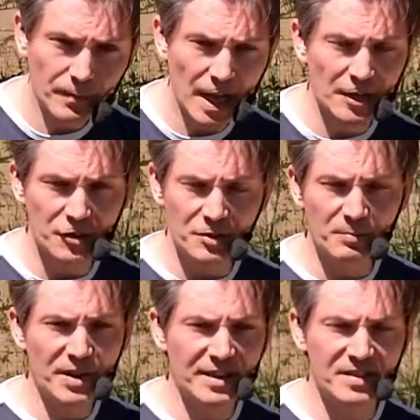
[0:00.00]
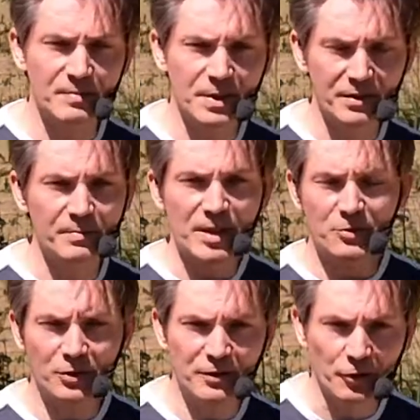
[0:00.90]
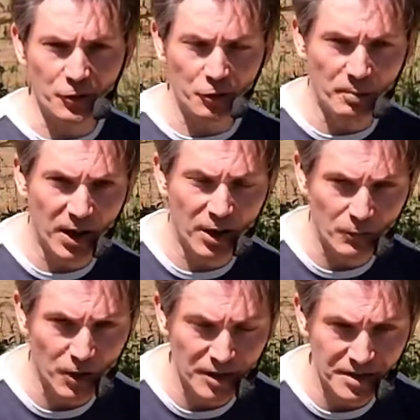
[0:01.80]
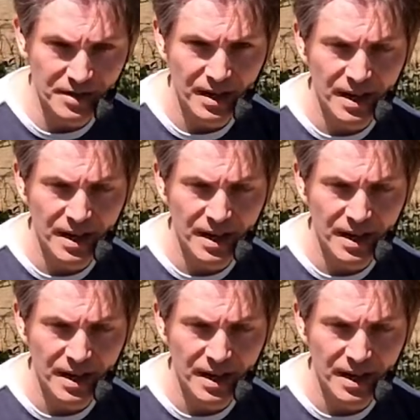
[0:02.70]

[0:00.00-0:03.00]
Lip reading: because you can practice the moves, make sure you've got your part right,